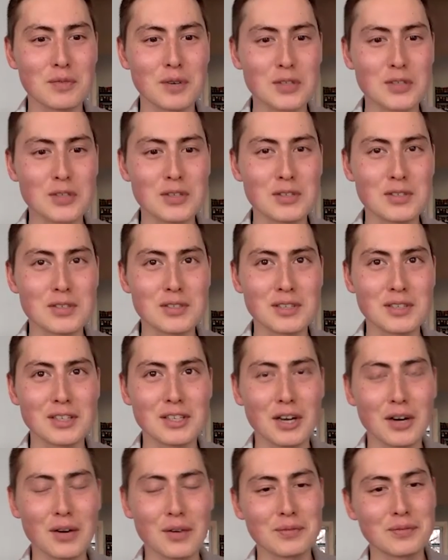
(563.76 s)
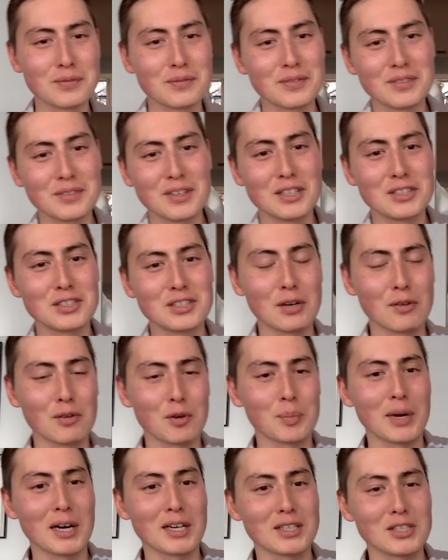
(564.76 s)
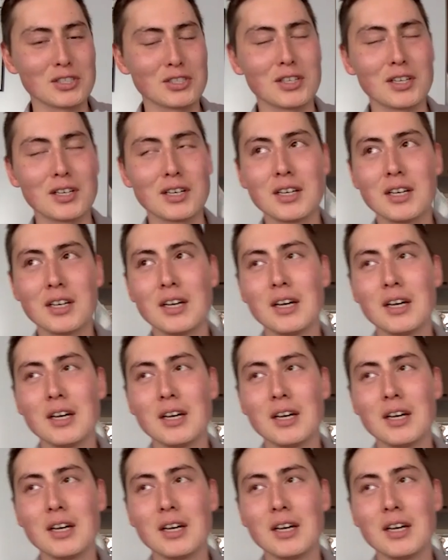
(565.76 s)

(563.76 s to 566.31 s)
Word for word: versus, you know, a general practitioner.